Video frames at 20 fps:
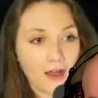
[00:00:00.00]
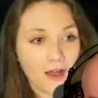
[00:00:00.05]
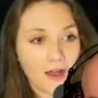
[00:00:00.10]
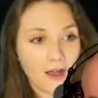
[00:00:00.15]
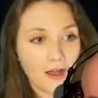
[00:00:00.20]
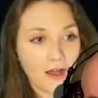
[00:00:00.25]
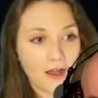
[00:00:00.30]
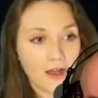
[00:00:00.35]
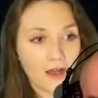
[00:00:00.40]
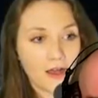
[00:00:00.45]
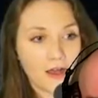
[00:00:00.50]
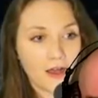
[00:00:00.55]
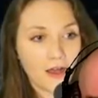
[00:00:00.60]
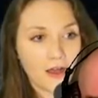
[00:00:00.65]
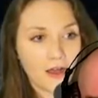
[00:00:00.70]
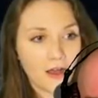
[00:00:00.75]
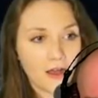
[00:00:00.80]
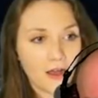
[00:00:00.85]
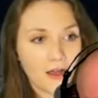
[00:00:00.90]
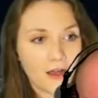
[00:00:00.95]

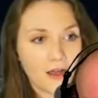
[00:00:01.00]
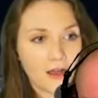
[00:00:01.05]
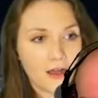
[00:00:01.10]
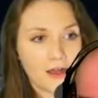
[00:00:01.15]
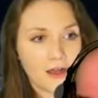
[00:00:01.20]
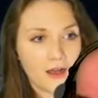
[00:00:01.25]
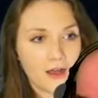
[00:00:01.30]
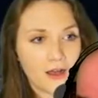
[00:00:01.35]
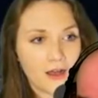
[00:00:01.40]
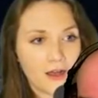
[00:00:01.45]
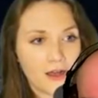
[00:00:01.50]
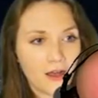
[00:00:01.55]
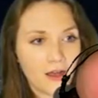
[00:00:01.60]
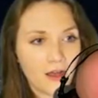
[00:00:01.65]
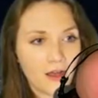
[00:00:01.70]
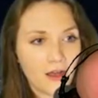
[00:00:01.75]
Nobody speaks.